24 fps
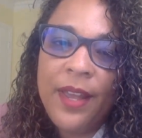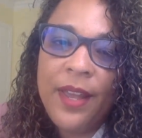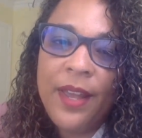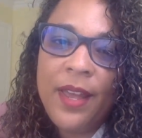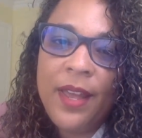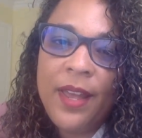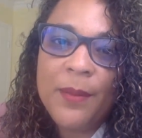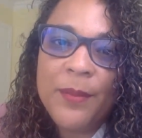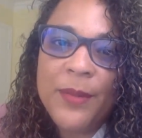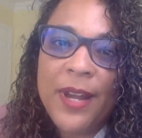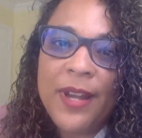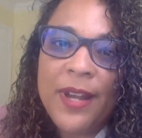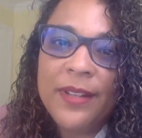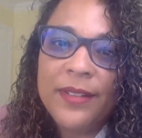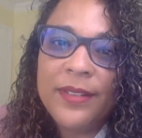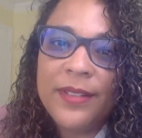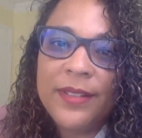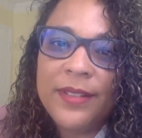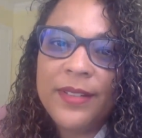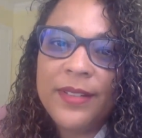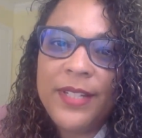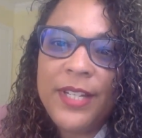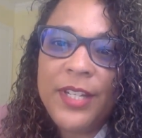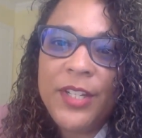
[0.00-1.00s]
Not
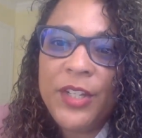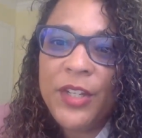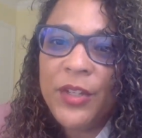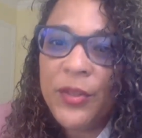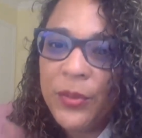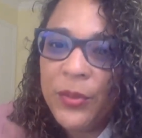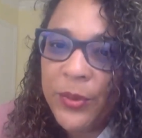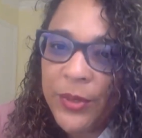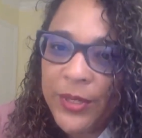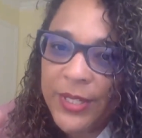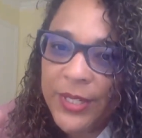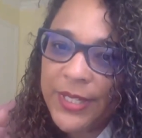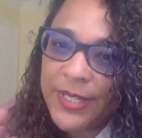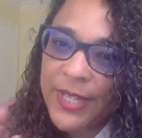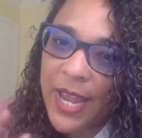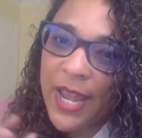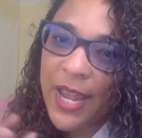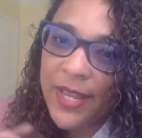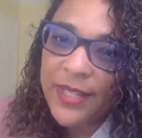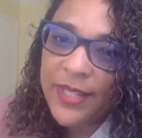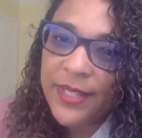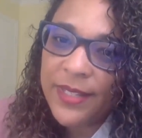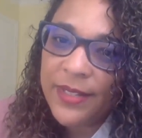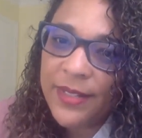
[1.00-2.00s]
teaching towards a
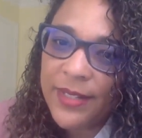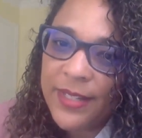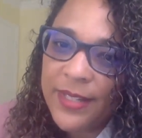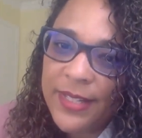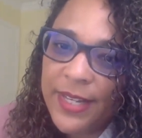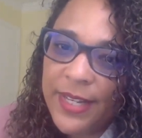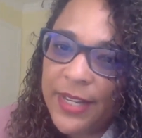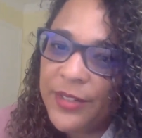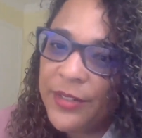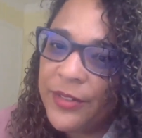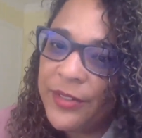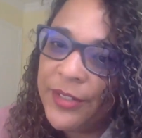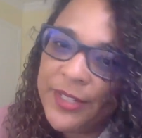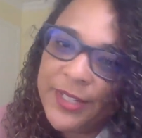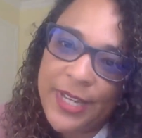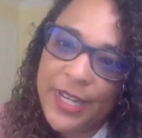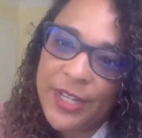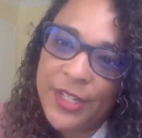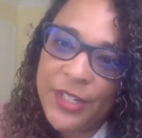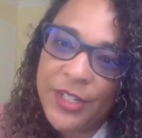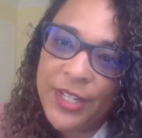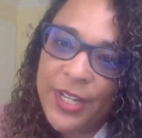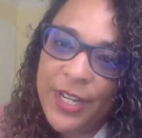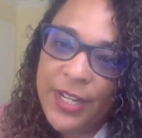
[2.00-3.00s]
test and
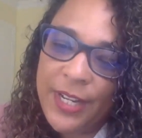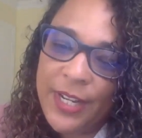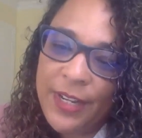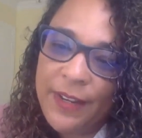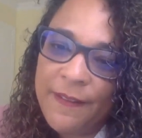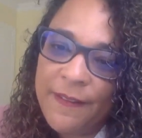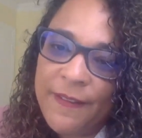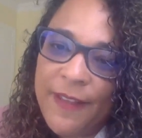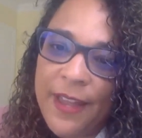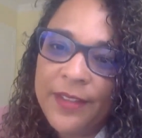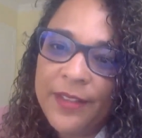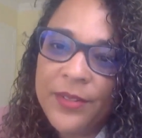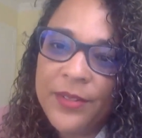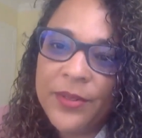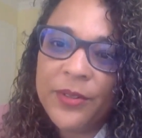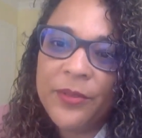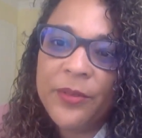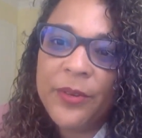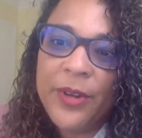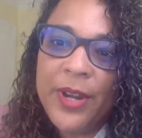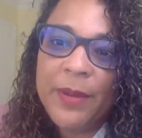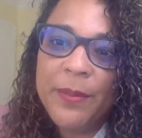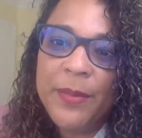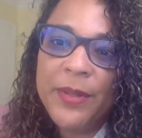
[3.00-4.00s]
standardization in any of that sort of
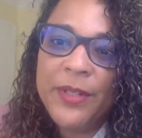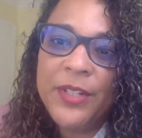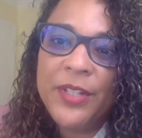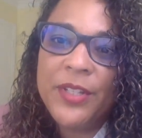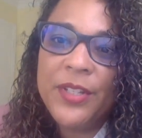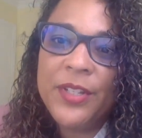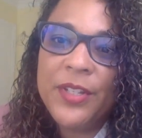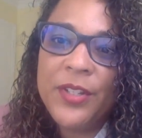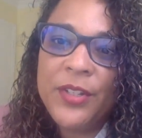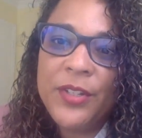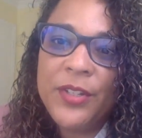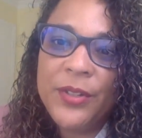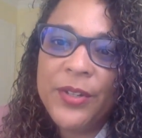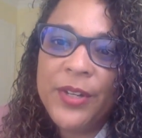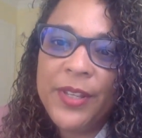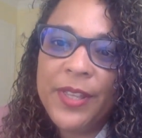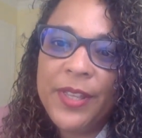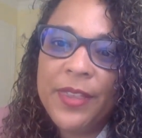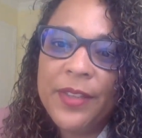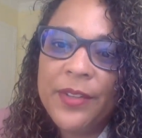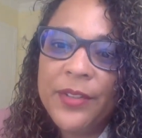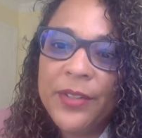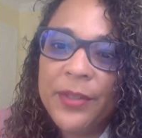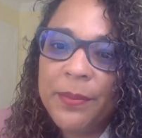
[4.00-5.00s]
way, but just ensuring
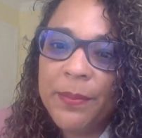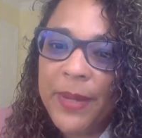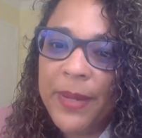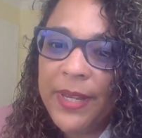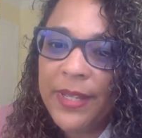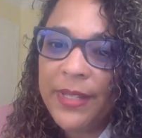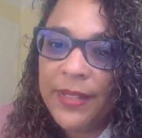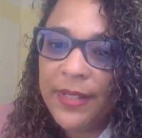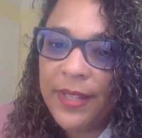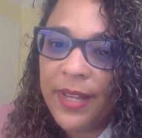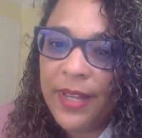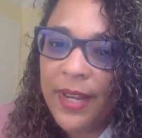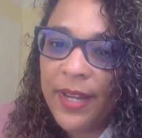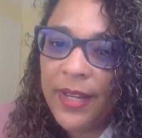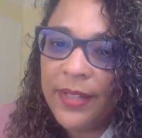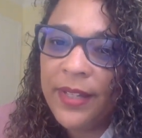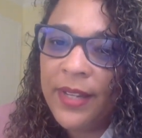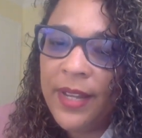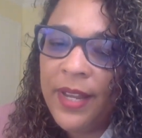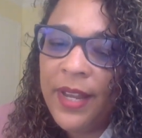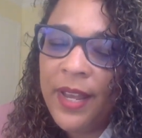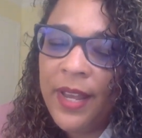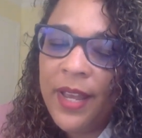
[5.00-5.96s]
that there's a baseline,